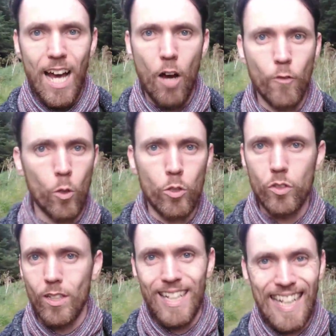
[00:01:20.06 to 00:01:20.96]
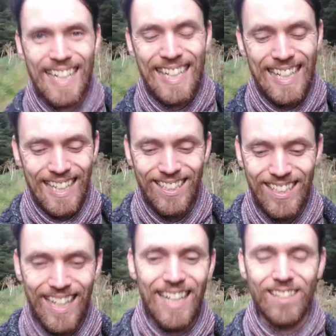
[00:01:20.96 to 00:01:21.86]
Of course, this
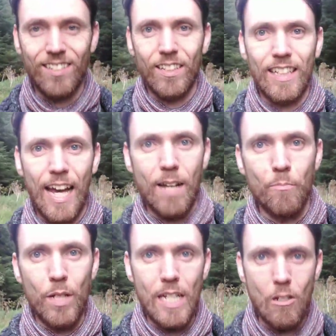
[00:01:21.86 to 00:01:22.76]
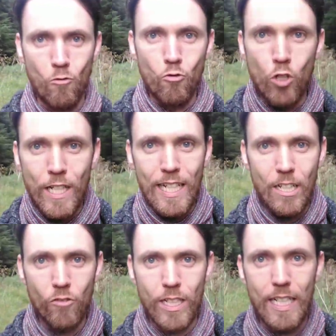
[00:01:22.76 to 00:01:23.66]
list can be
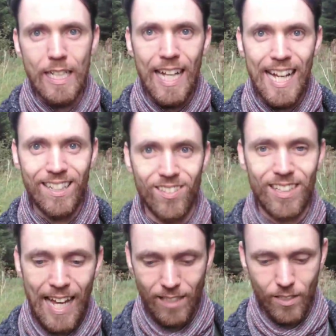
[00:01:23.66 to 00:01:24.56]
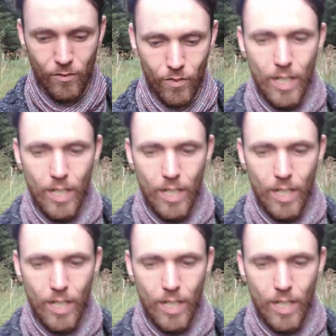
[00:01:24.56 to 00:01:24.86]
really, really extensive.